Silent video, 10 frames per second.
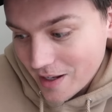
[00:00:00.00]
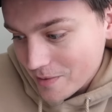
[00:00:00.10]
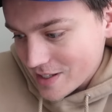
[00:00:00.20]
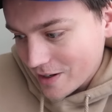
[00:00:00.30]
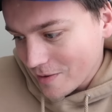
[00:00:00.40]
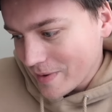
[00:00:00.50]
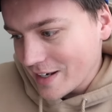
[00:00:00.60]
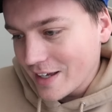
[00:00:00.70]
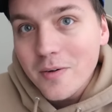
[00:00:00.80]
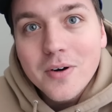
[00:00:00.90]
I was like, oh
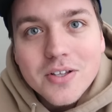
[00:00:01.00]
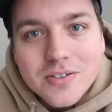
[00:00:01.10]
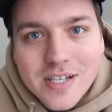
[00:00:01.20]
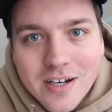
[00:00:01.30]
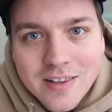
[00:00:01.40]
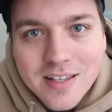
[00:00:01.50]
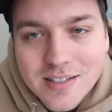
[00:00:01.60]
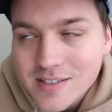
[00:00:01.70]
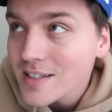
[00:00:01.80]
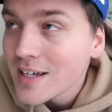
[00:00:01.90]
man, I don't want to lose out on
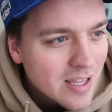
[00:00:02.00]
this.